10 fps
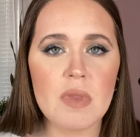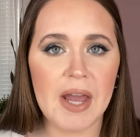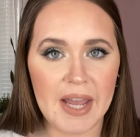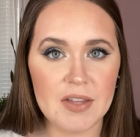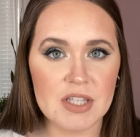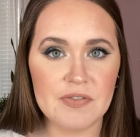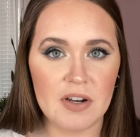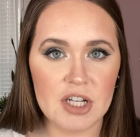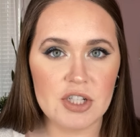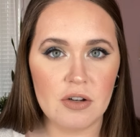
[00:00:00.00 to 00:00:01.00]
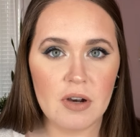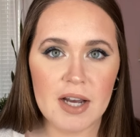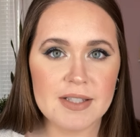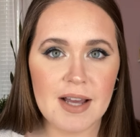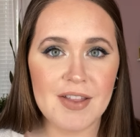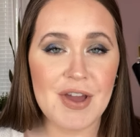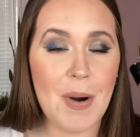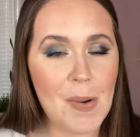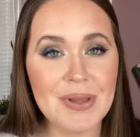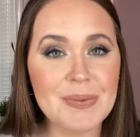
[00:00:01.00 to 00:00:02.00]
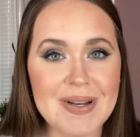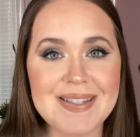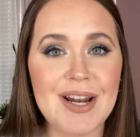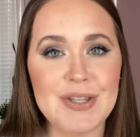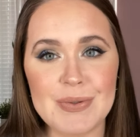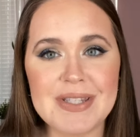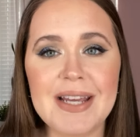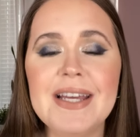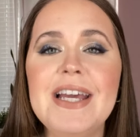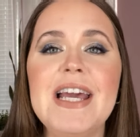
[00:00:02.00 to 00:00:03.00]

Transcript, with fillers: I hate this foundation, you guys. The only reason I used it